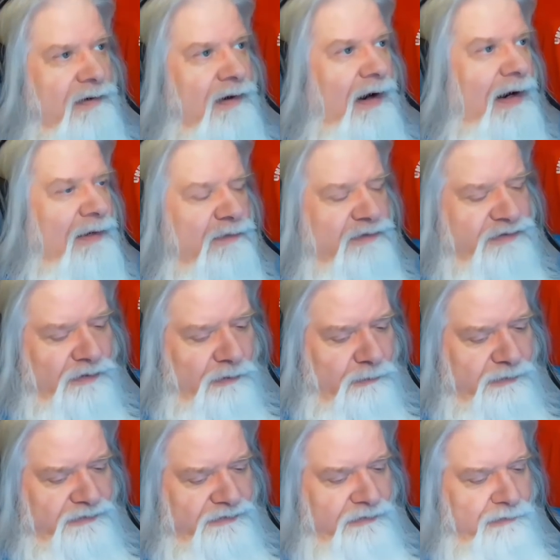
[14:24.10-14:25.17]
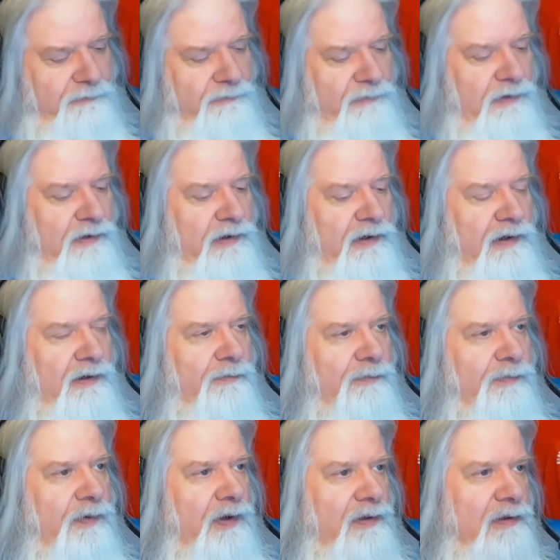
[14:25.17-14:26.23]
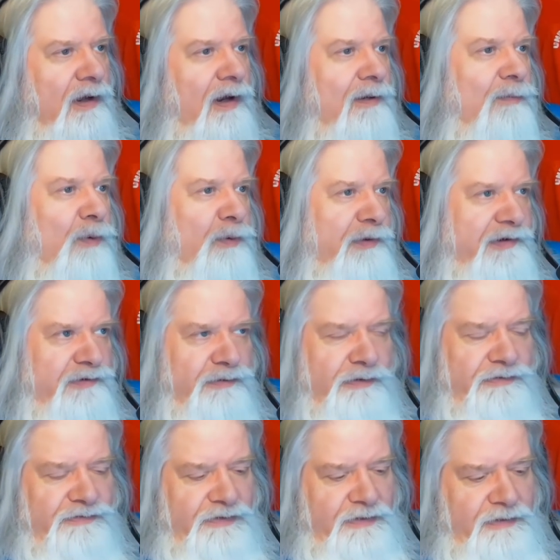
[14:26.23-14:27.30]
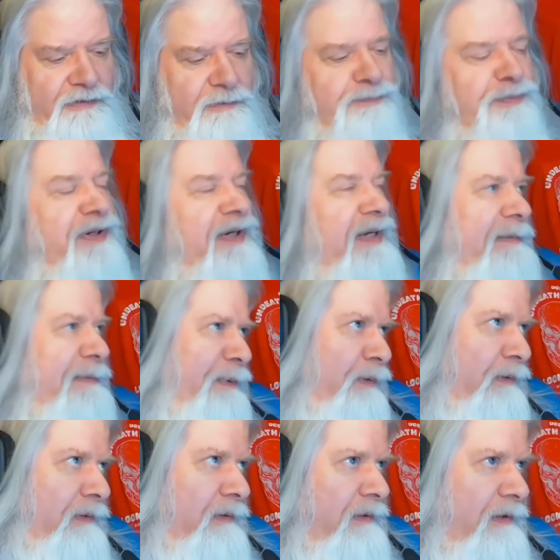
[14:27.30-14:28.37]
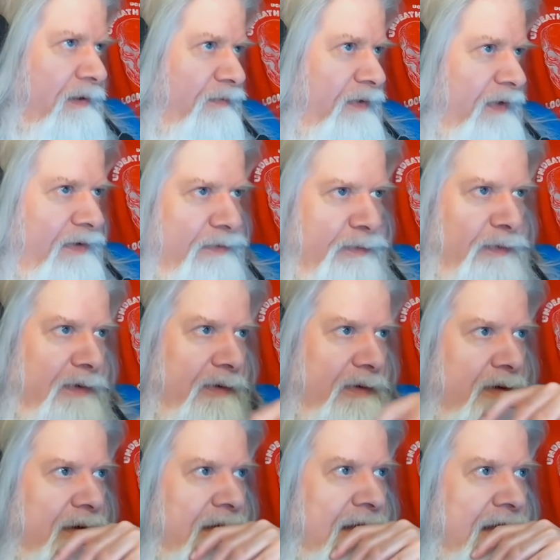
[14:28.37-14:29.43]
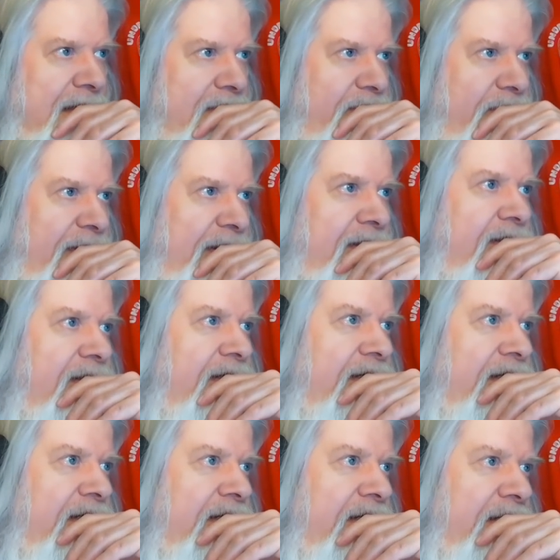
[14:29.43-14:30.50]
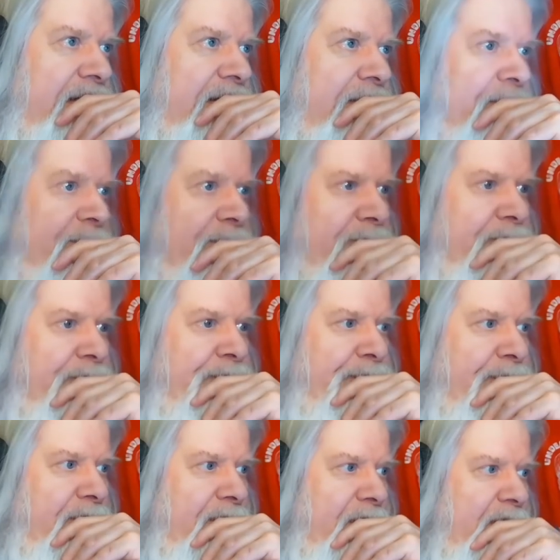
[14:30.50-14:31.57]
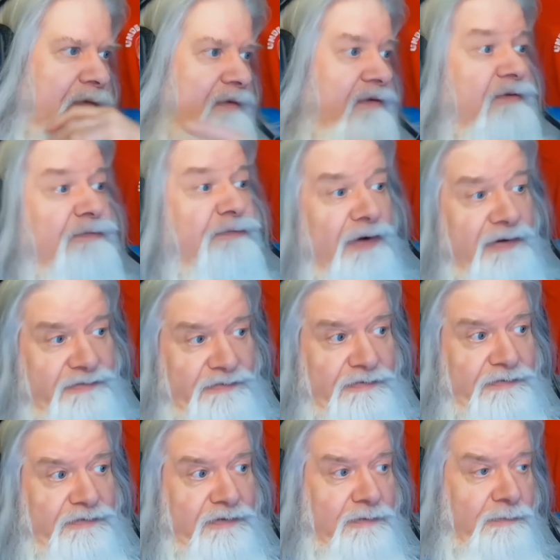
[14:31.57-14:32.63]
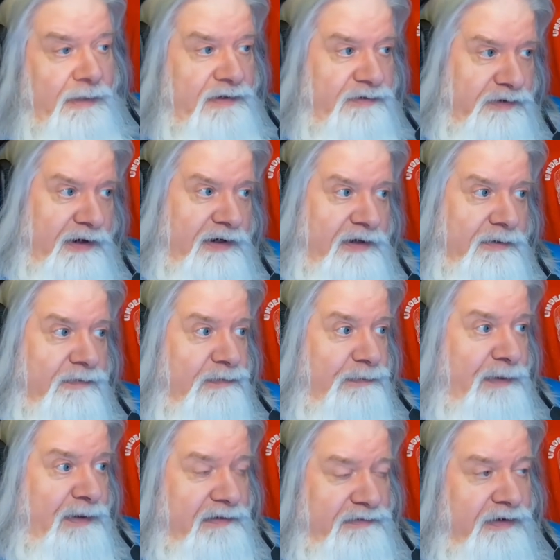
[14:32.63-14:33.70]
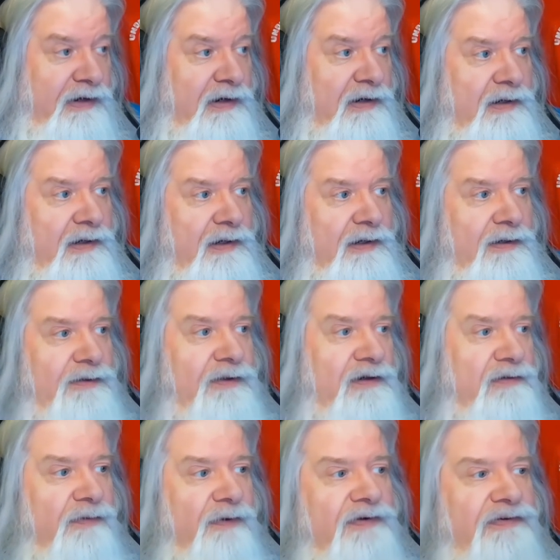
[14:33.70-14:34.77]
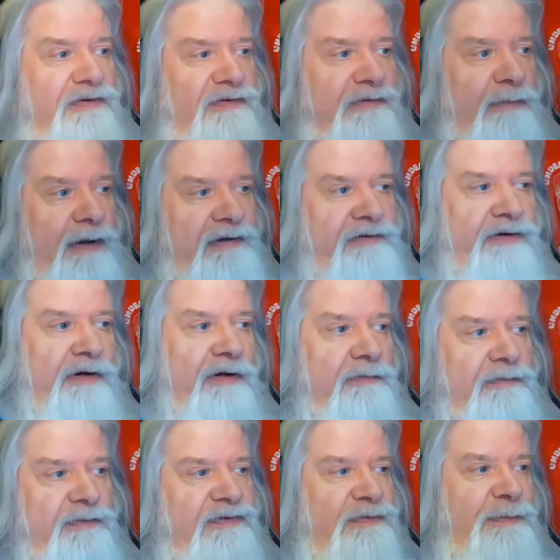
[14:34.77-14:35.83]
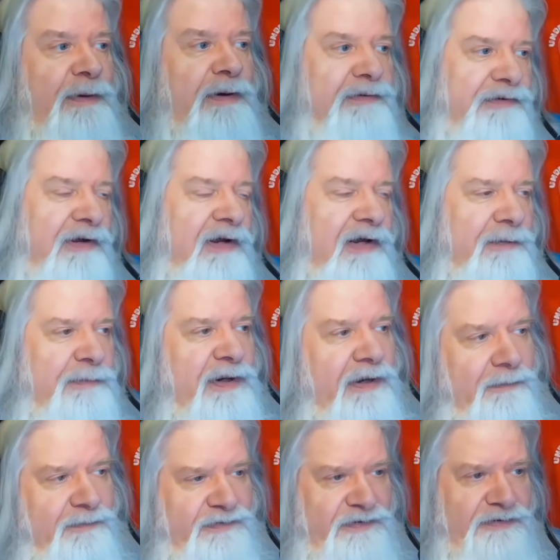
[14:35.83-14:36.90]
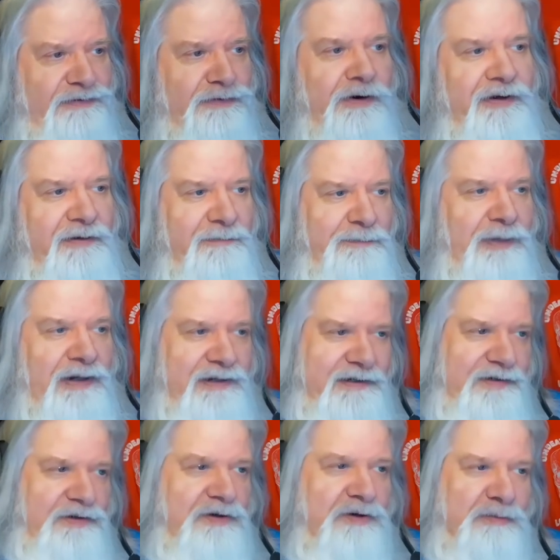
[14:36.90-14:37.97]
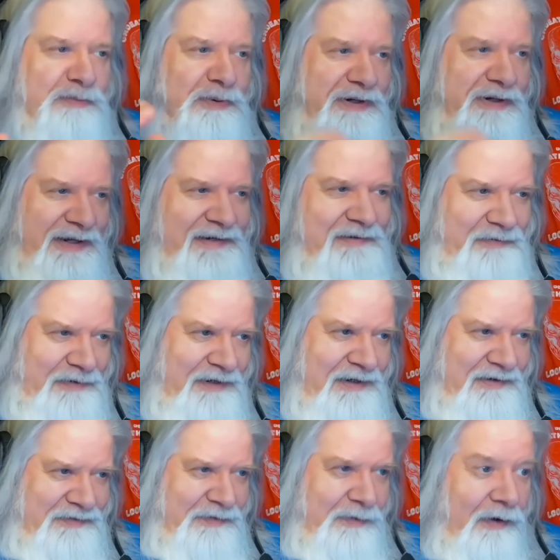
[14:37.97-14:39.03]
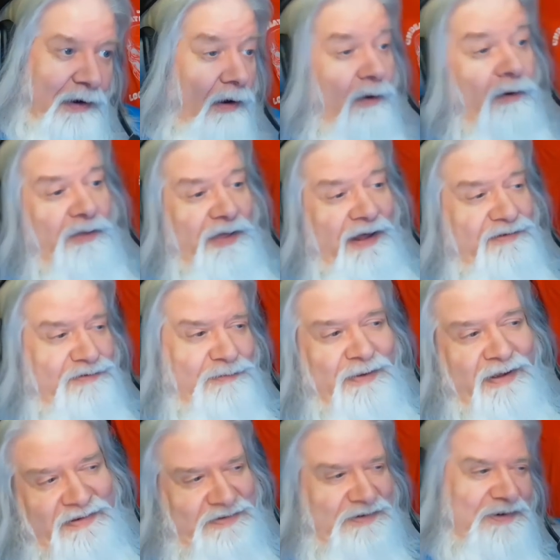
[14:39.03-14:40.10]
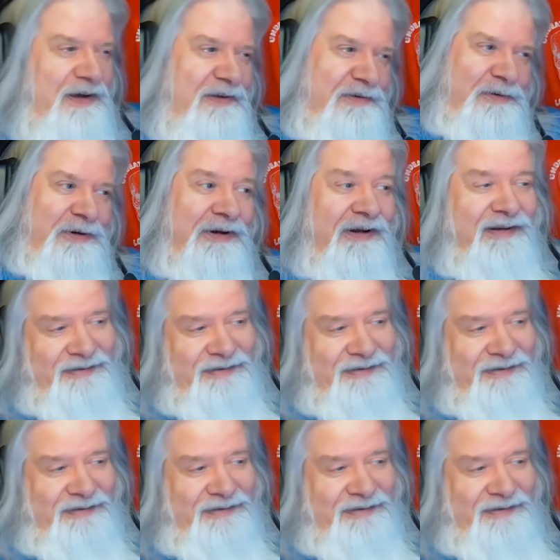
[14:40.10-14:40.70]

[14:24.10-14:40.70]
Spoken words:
I was always a lot more interested in the people of Netheril than the devices, the magic items, because the devices and magic items and spells, it becomes this giant bucket you can put anything into. Oh, that's from ancient Netheril.